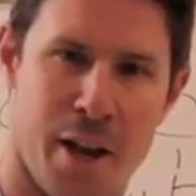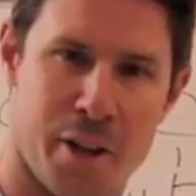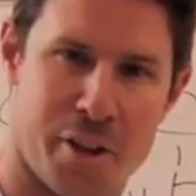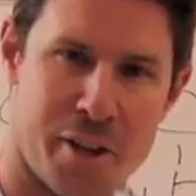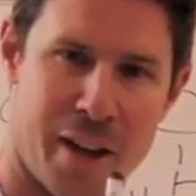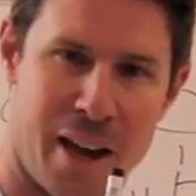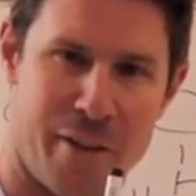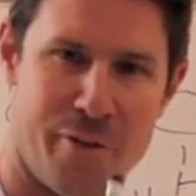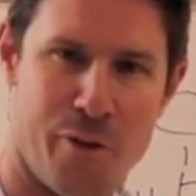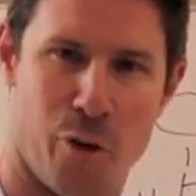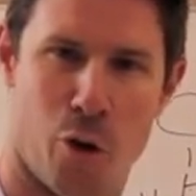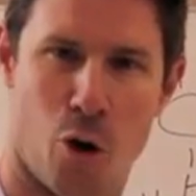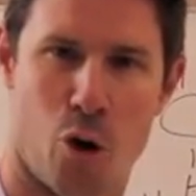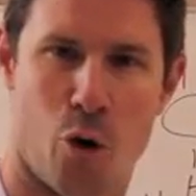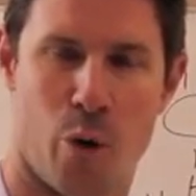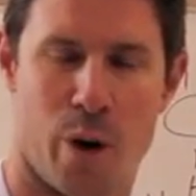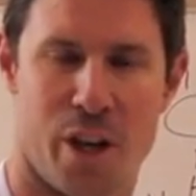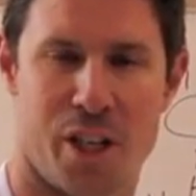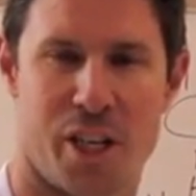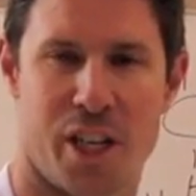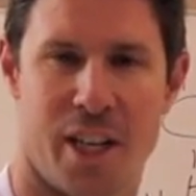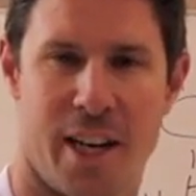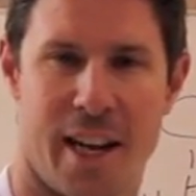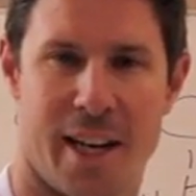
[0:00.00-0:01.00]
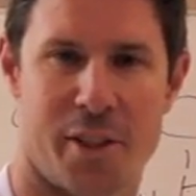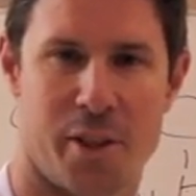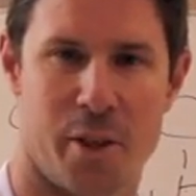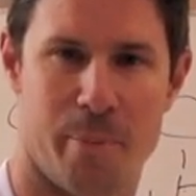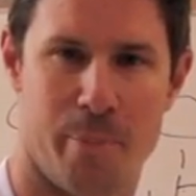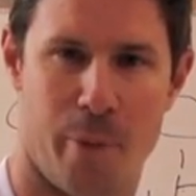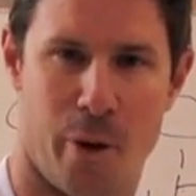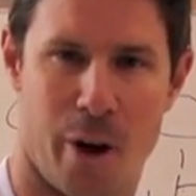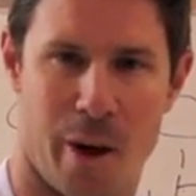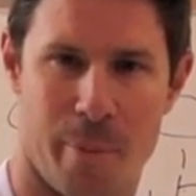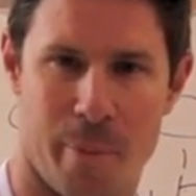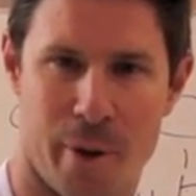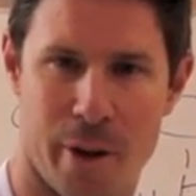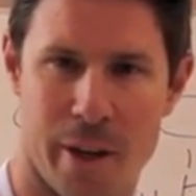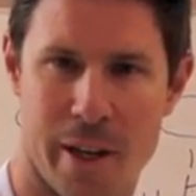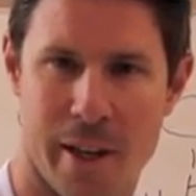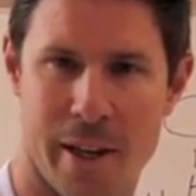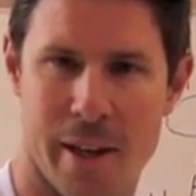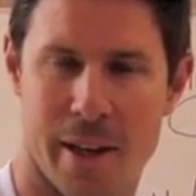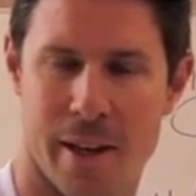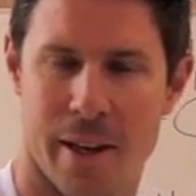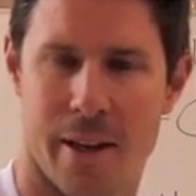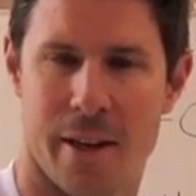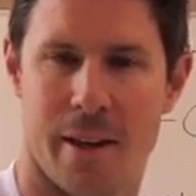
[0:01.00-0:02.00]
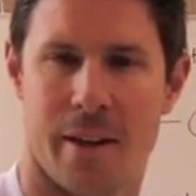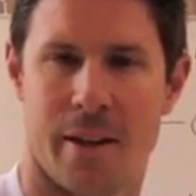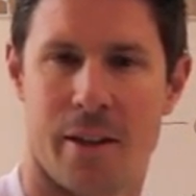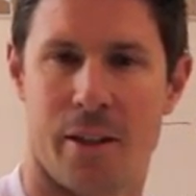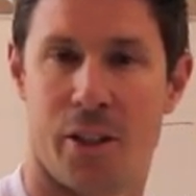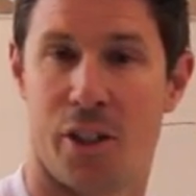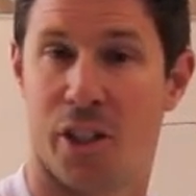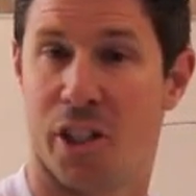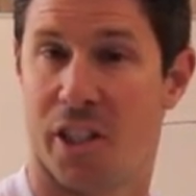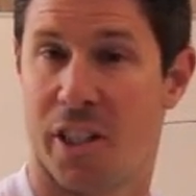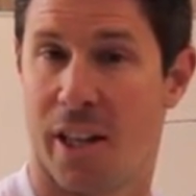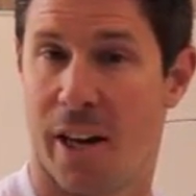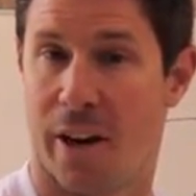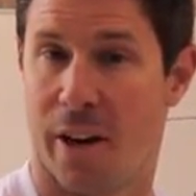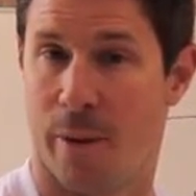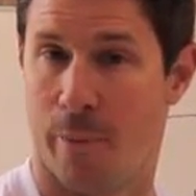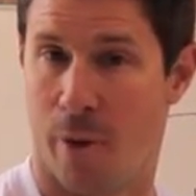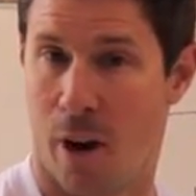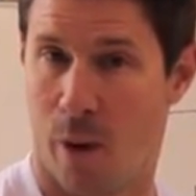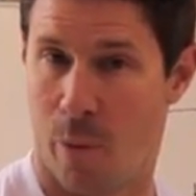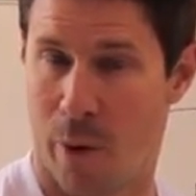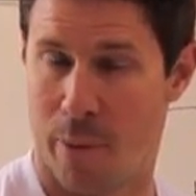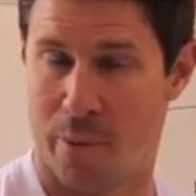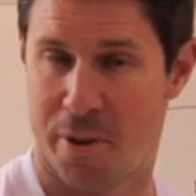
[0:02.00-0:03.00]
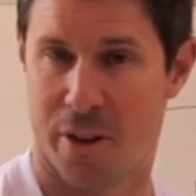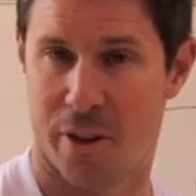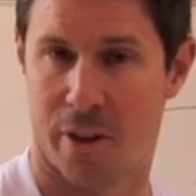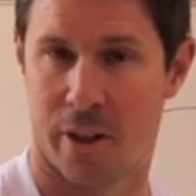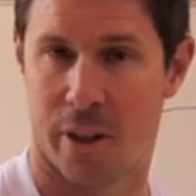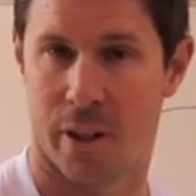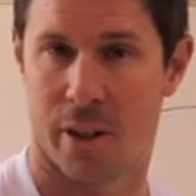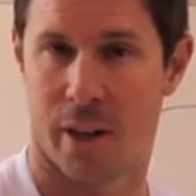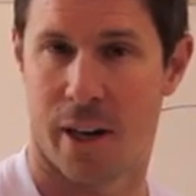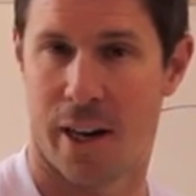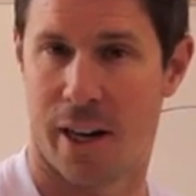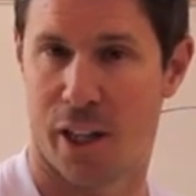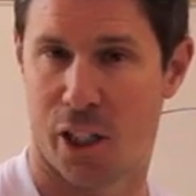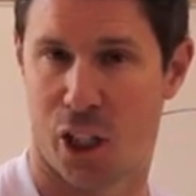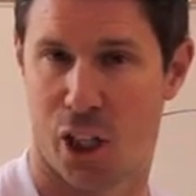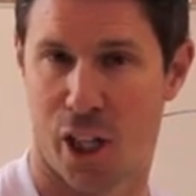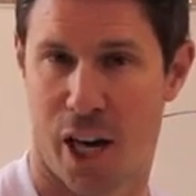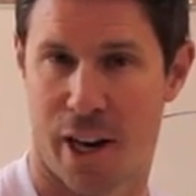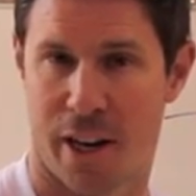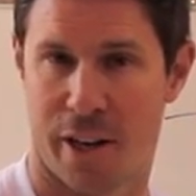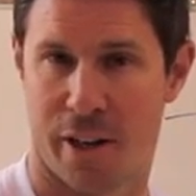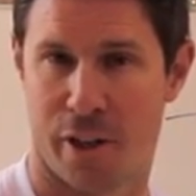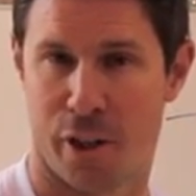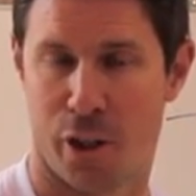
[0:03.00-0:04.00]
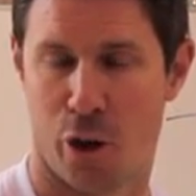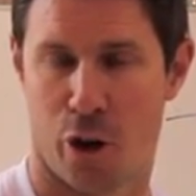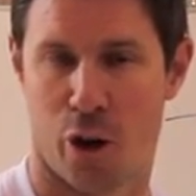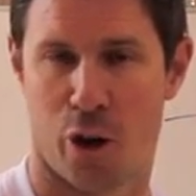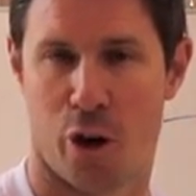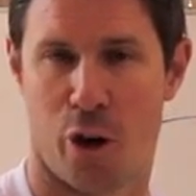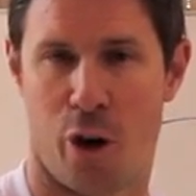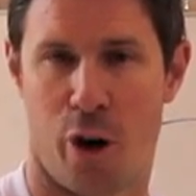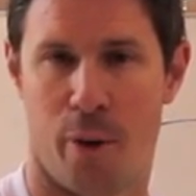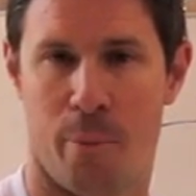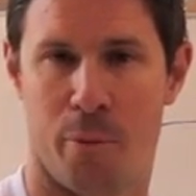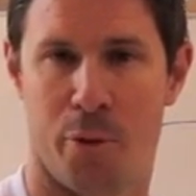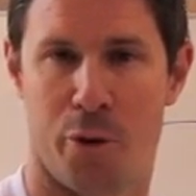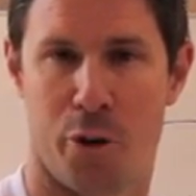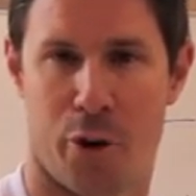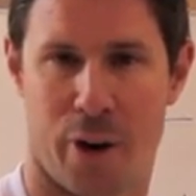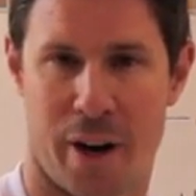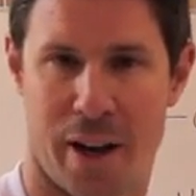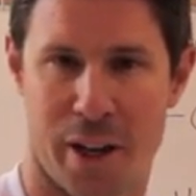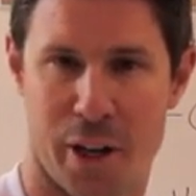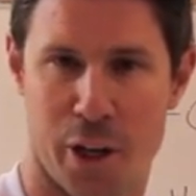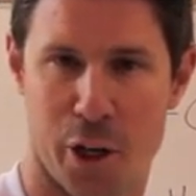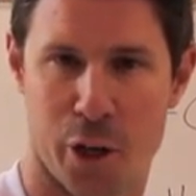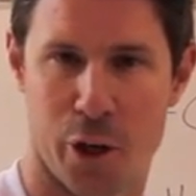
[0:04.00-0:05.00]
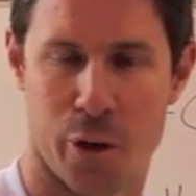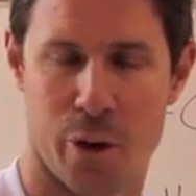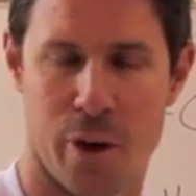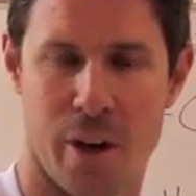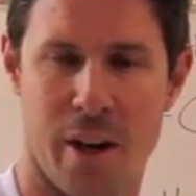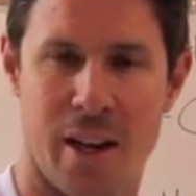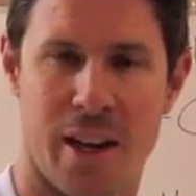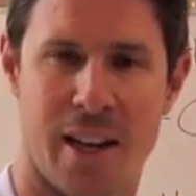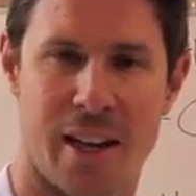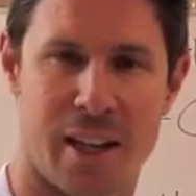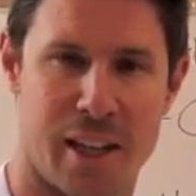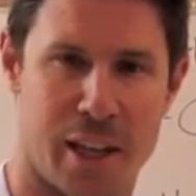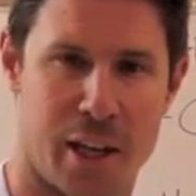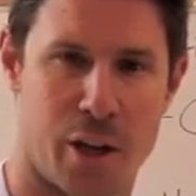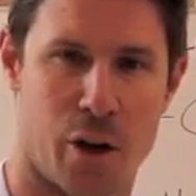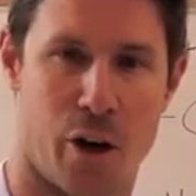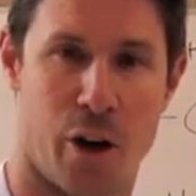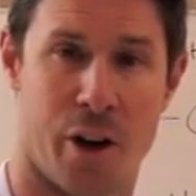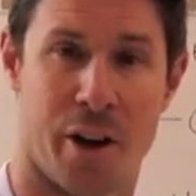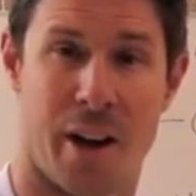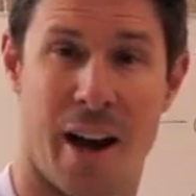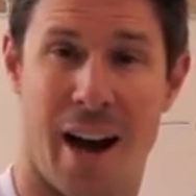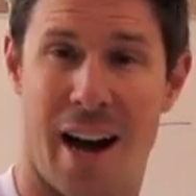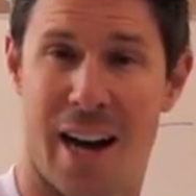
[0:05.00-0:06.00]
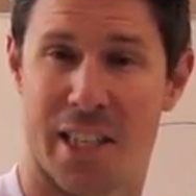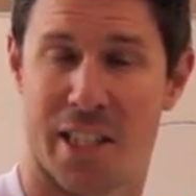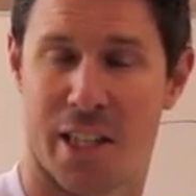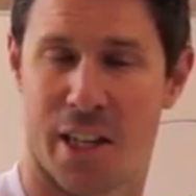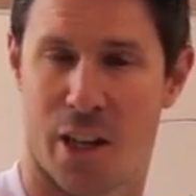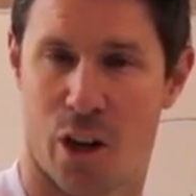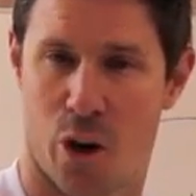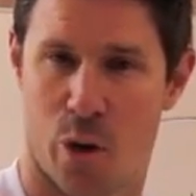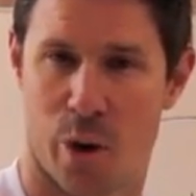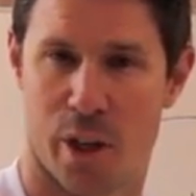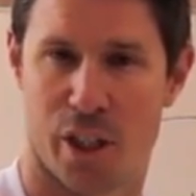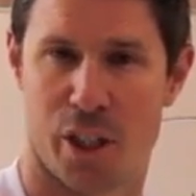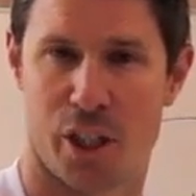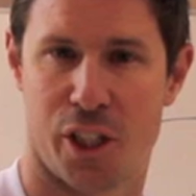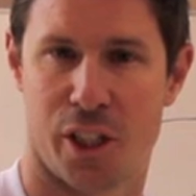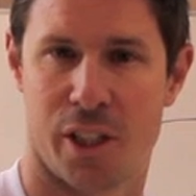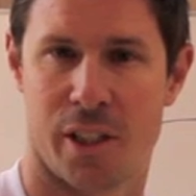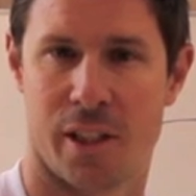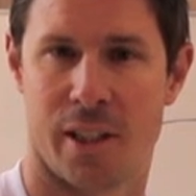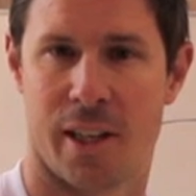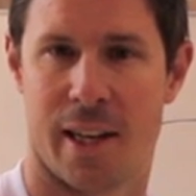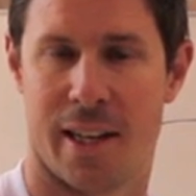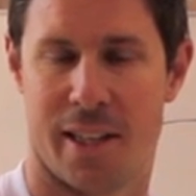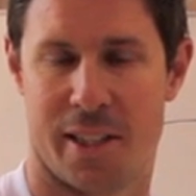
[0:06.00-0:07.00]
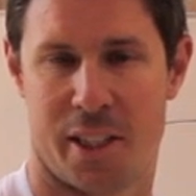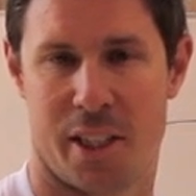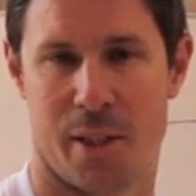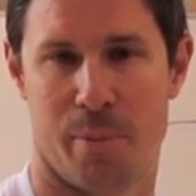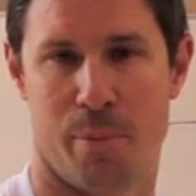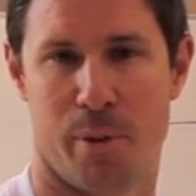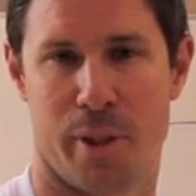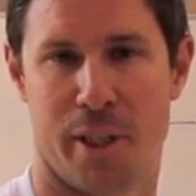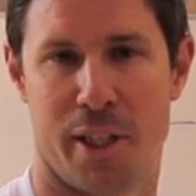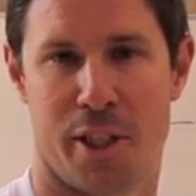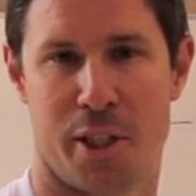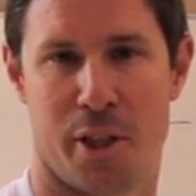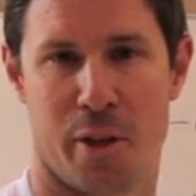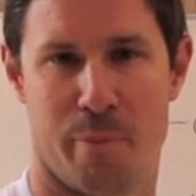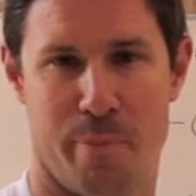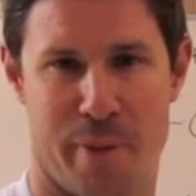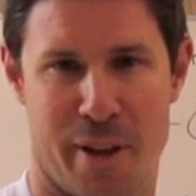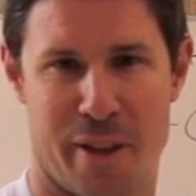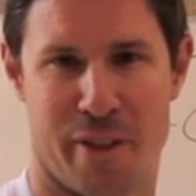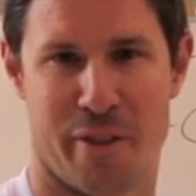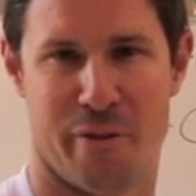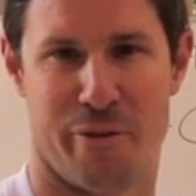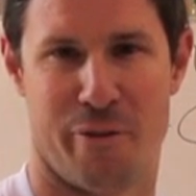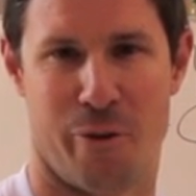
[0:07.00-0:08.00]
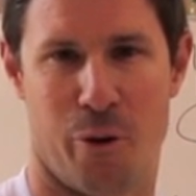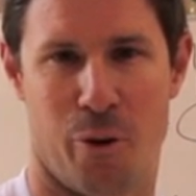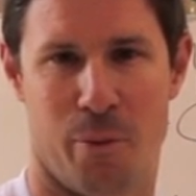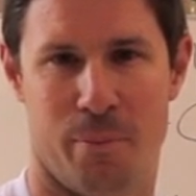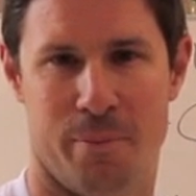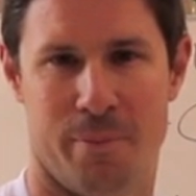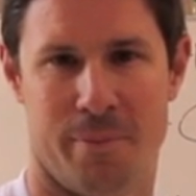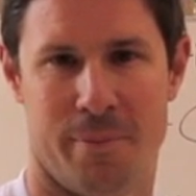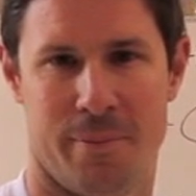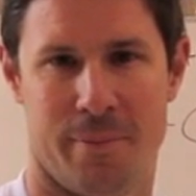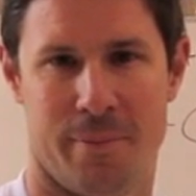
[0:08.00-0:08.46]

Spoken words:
To have your question answered by me, just go to my website, askshannon.com.au, click on Ask a Question and simply submit the form.